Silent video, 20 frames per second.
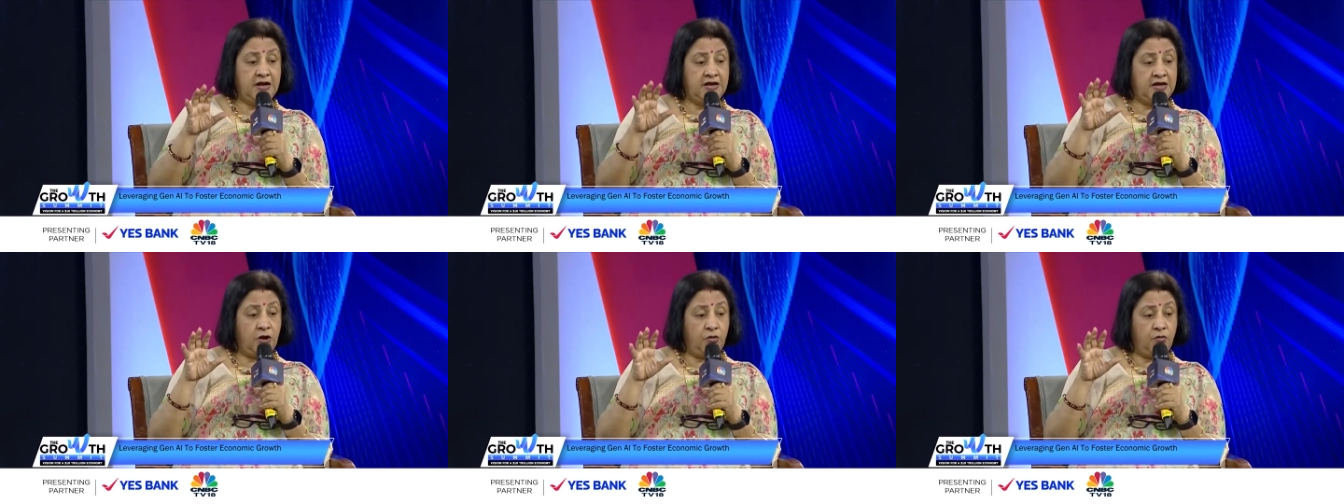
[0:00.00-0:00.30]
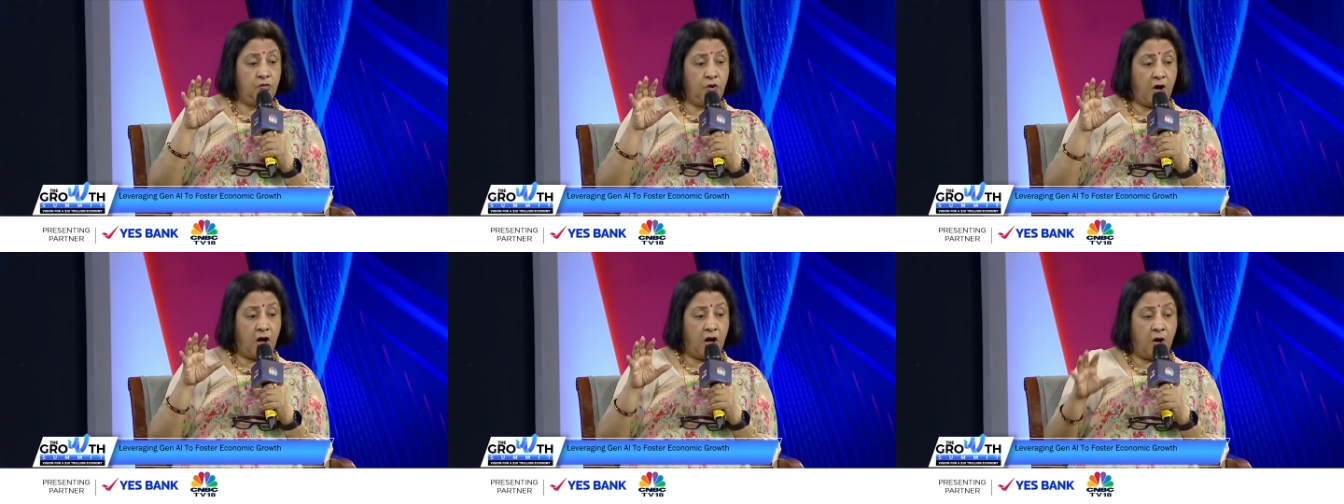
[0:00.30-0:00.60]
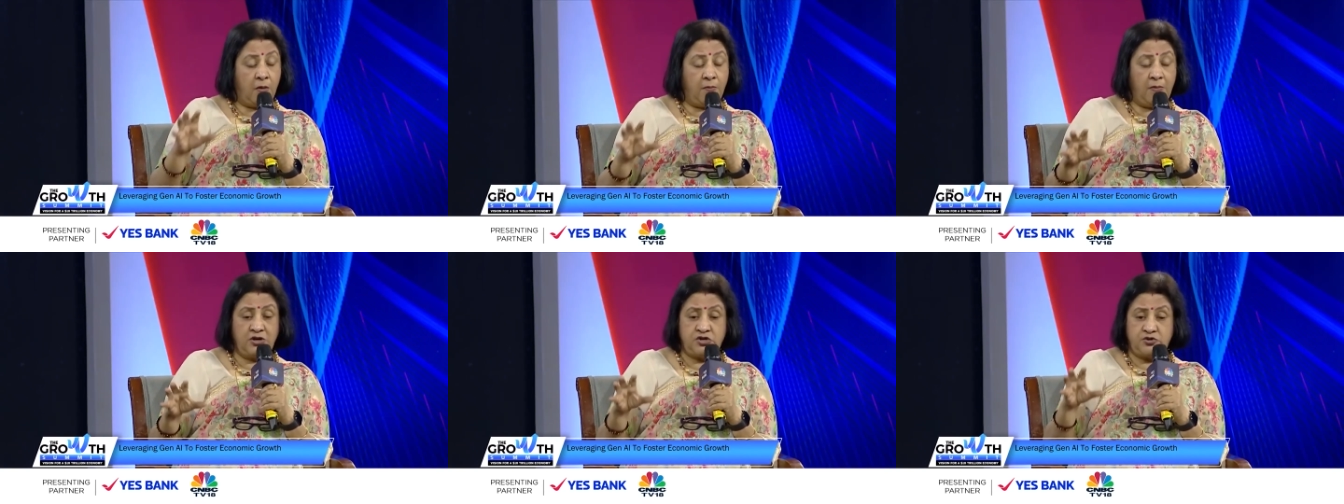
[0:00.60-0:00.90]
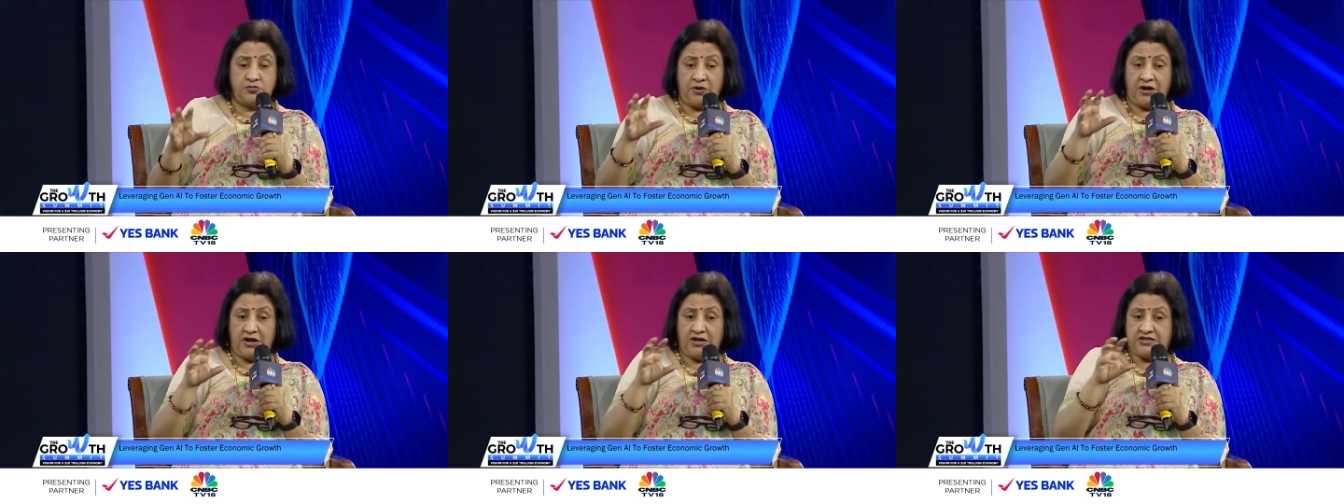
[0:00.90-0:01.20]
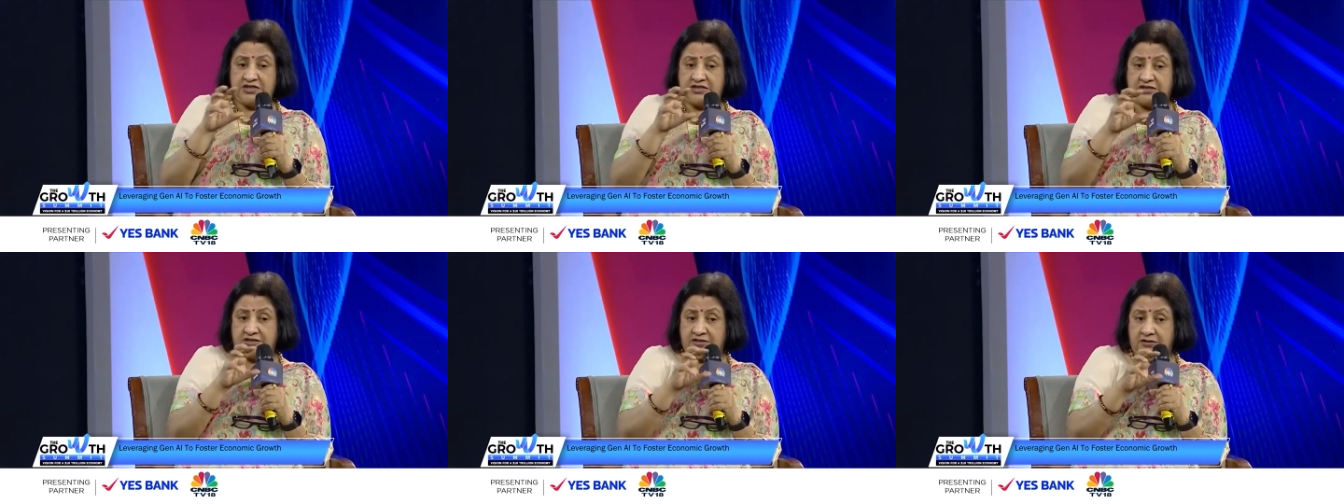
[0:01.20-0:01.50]
Now, how much will
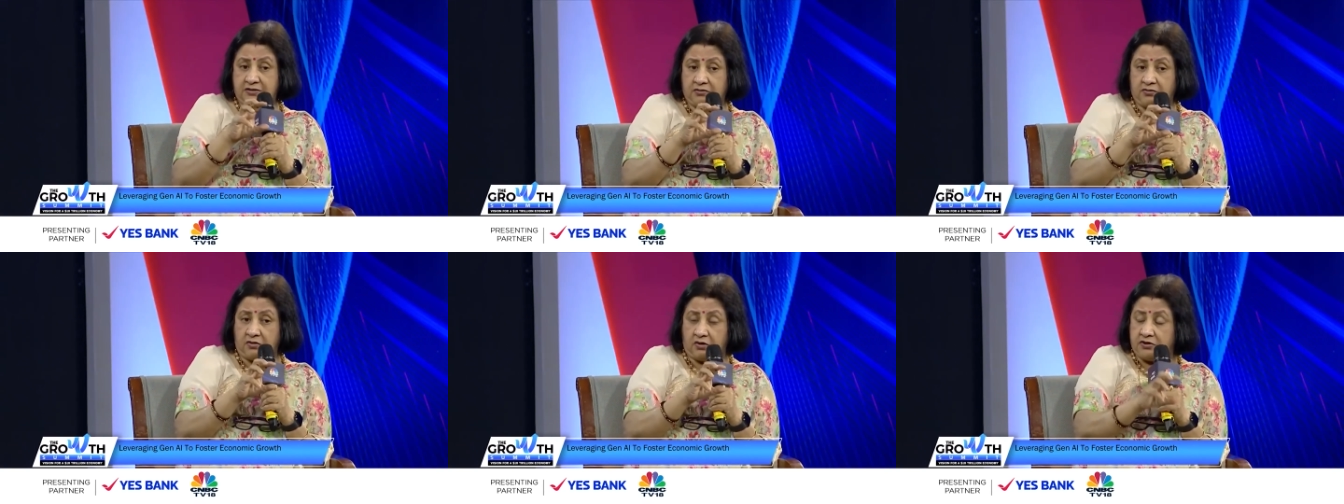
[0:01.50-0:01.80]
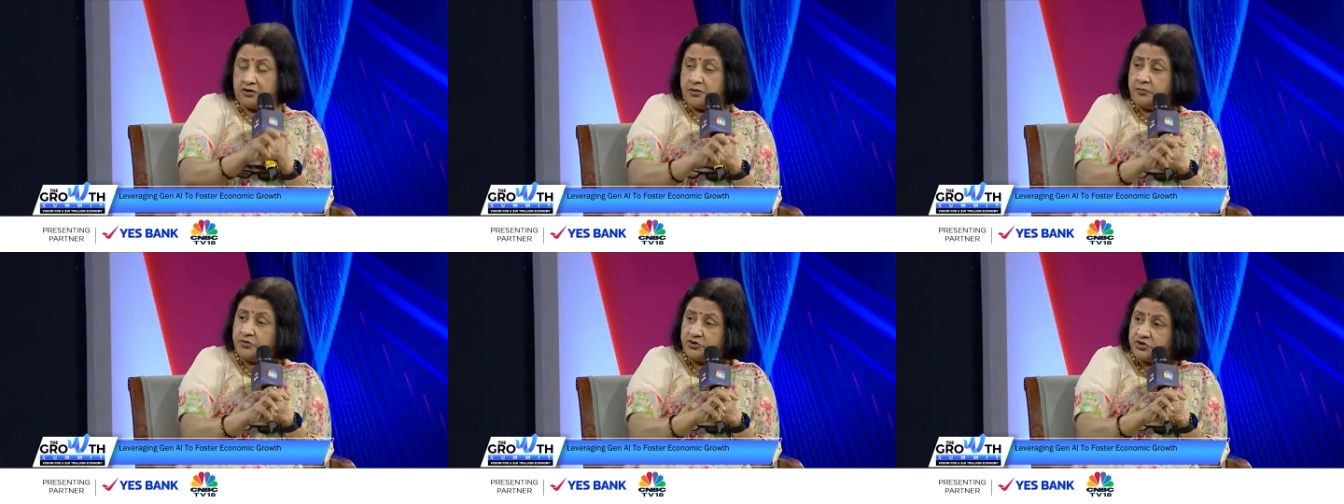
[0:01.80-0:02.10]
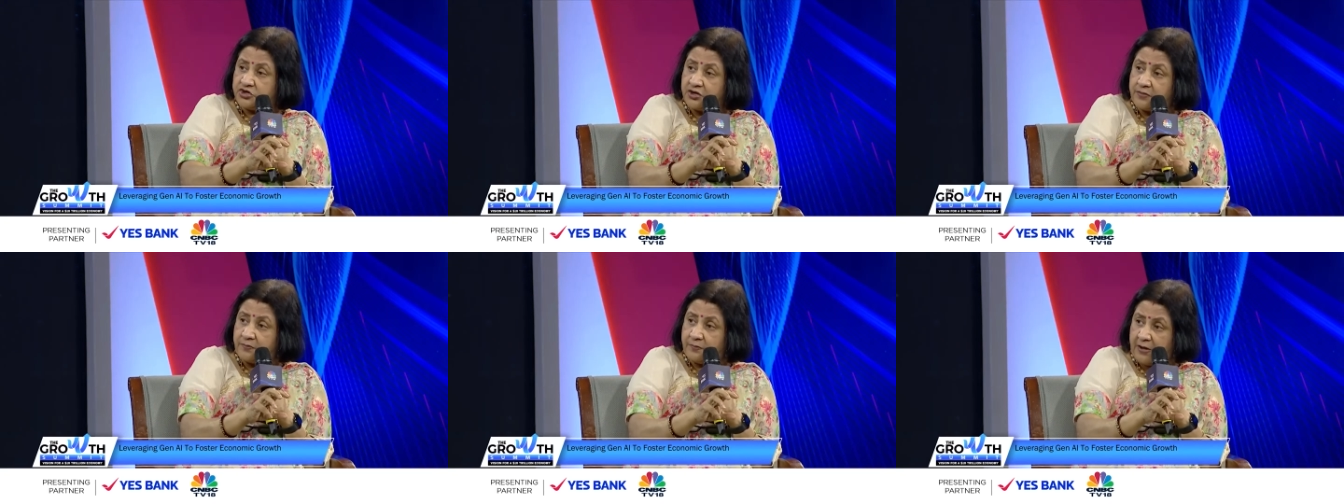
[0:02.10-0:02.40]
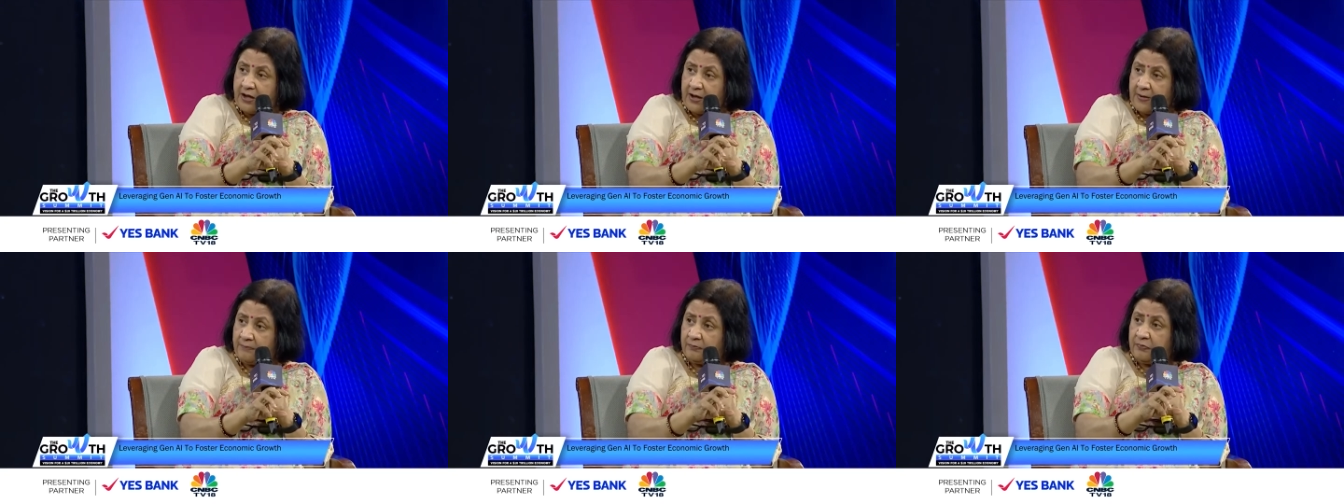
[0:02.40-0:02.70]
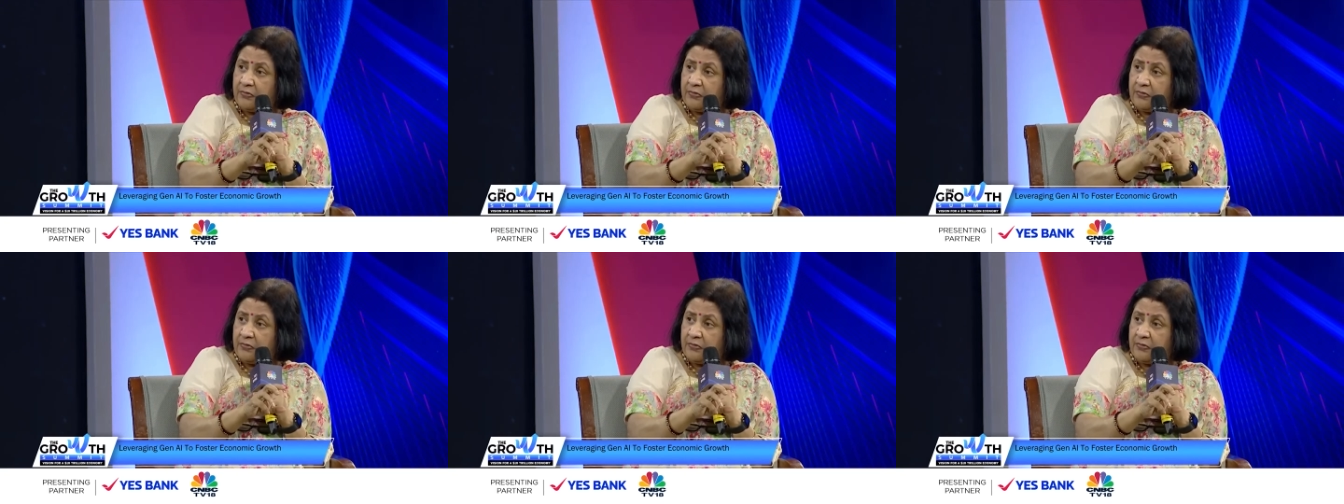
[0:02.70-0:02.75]
its contribution be